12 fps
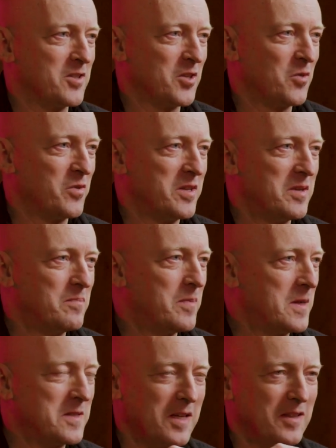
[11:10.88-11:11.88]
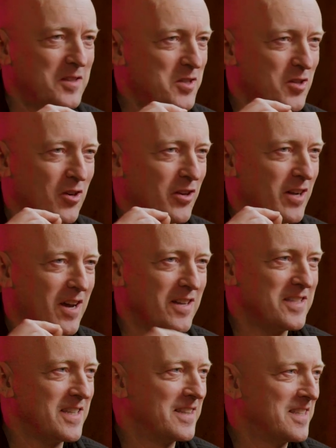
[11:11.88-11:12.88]
And so we basically started
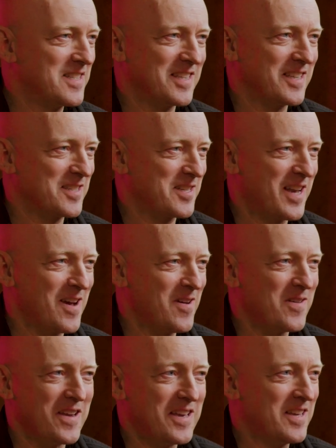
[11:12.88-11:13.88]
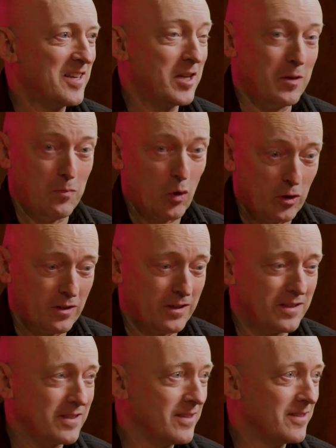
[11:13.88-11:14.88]
hunting these things down in
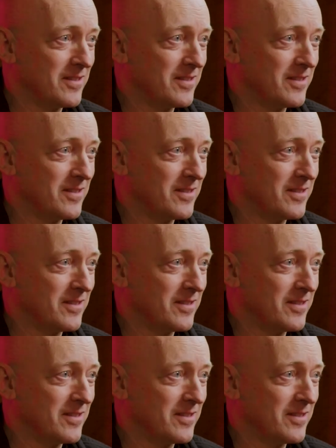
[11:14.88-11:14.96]
Portland,